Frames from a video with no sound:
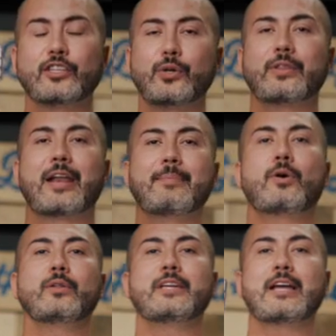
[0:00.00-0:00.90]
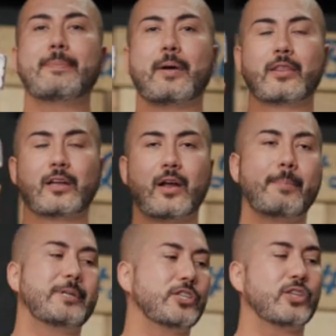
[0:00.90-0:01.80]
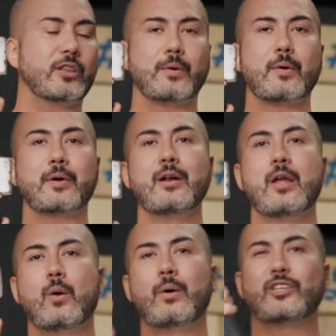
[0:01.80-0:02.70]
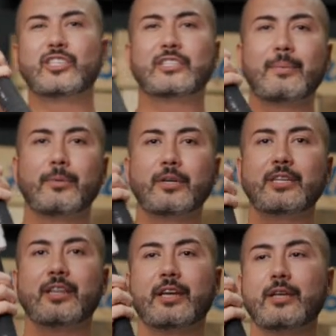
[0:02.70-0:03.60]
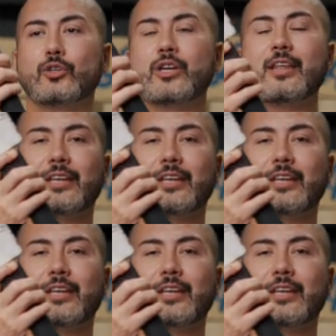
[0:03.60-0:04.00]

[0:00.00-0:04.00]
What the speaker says: two that I'm holding up are the competition thrower, which is similar to the kill shot.